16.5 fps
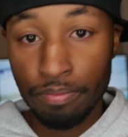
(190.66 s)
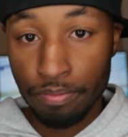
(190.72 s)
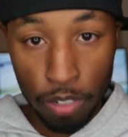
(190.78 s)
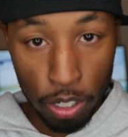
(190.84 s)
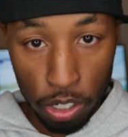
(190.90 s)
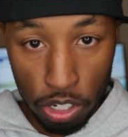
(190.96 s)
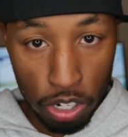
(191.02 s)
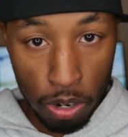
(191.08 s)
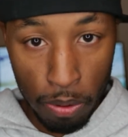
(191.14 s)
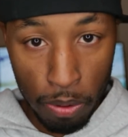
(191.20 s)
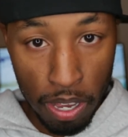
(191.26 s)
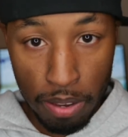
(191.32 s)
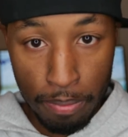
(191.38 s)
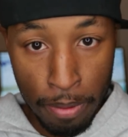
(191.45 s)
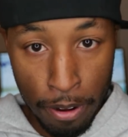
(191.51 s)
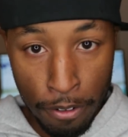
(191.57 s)
There's no
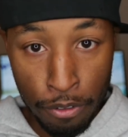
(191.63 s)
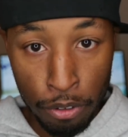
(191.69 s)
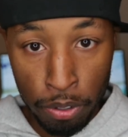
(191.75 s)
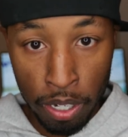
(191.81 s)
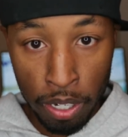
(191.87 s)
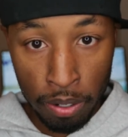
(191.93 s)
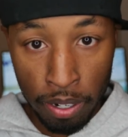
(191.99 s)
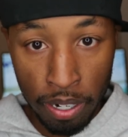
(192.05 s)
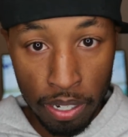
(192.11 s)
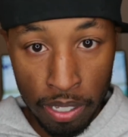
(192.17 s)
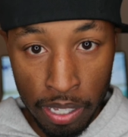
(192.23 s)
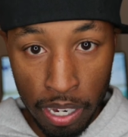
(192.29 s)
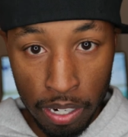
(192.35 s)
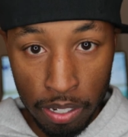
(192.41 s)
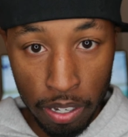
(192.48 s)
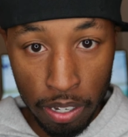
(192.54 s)
way my full day rate is
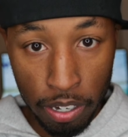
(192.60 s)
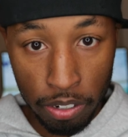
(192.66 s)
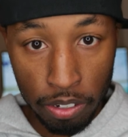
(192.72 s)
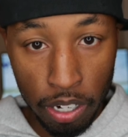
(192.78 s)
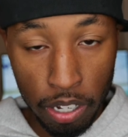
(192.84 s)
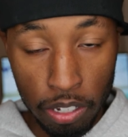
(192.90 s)
actually $100.